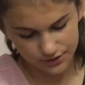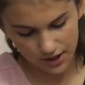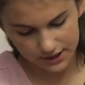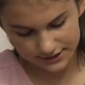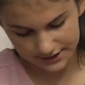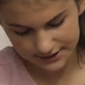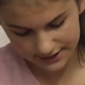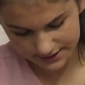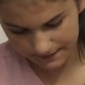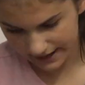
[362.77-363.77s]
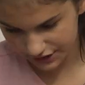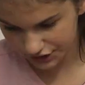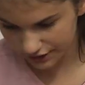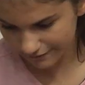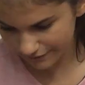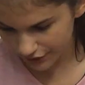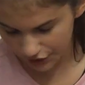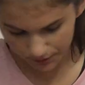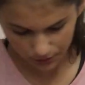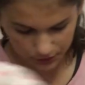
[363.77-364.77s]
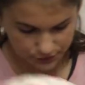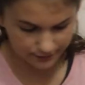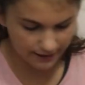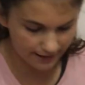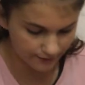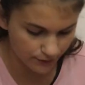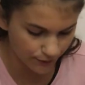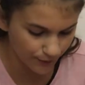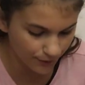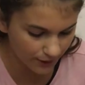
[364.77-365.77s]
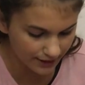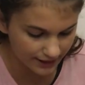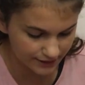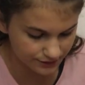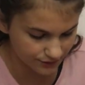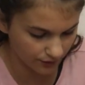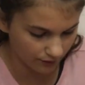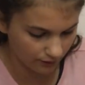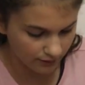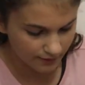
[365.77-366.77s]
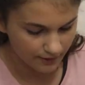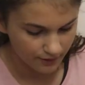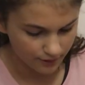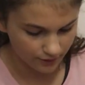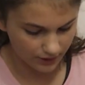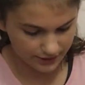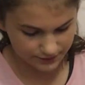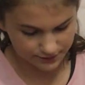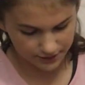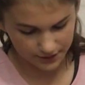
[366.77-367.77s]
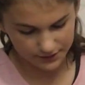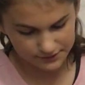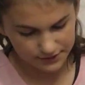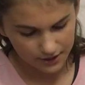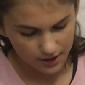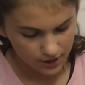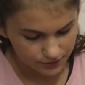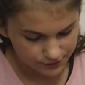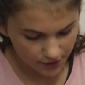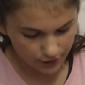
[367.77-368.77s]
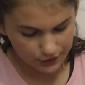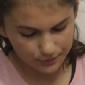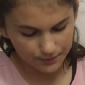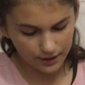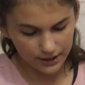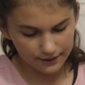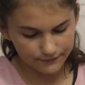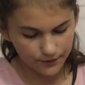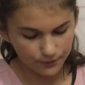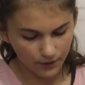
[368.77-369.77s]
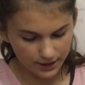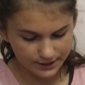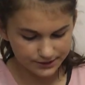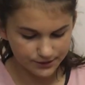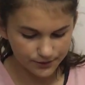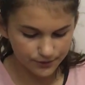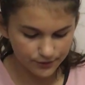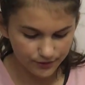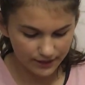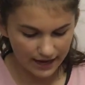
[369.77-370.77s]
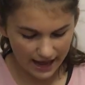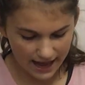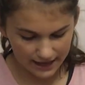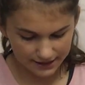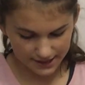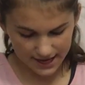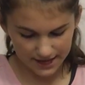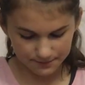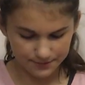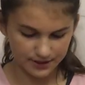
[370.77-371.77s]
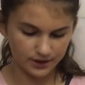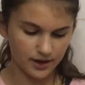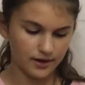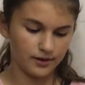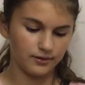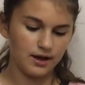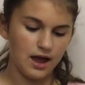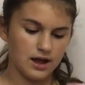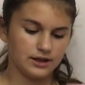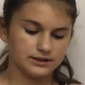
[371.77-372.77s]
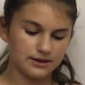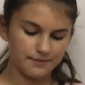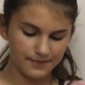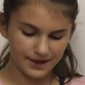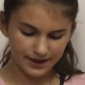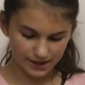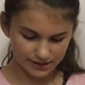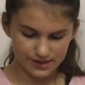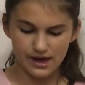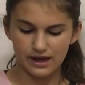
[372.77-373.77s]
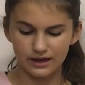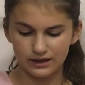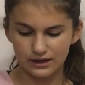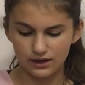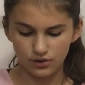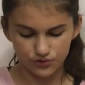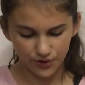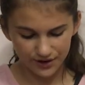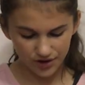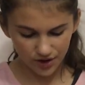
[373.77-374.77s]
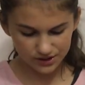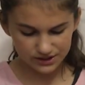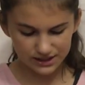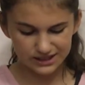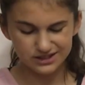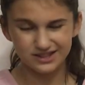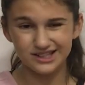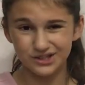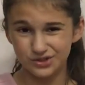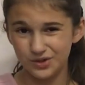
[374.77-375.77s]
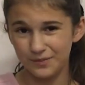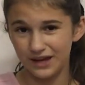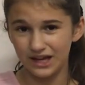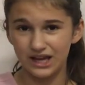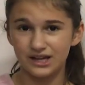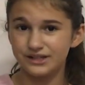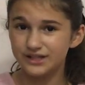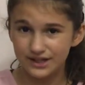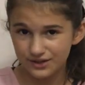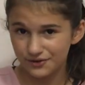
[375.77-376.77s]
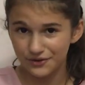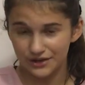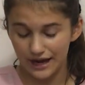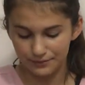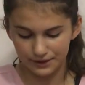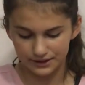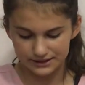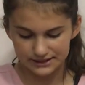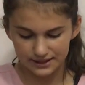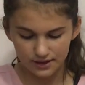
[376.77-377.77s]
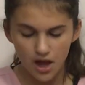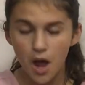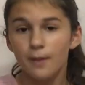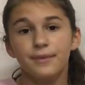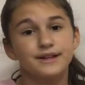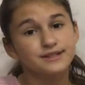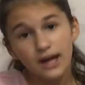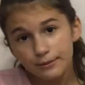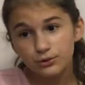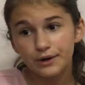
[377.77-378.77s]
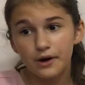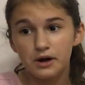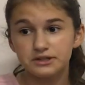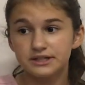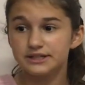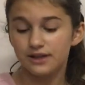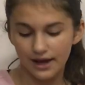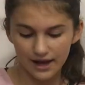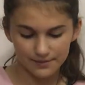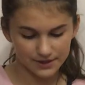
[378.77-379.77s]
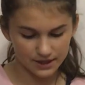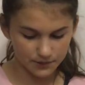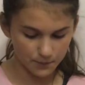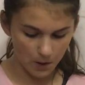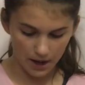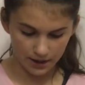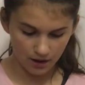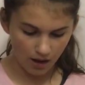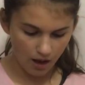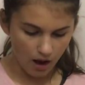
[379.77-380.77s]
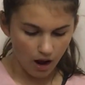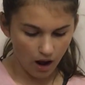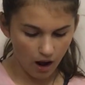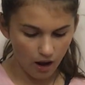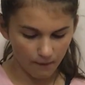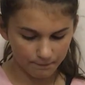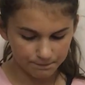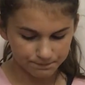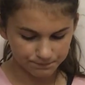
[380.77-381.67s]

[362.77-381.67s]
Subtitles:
car seats, especially for newborns, will have a newborn insole or insert. So if you wanted to, you can add a head pillow. To me, that in a toy car seat, it's a little too big and it doesn't look that realistic. But some toy car seats, like I'm getting one, I'm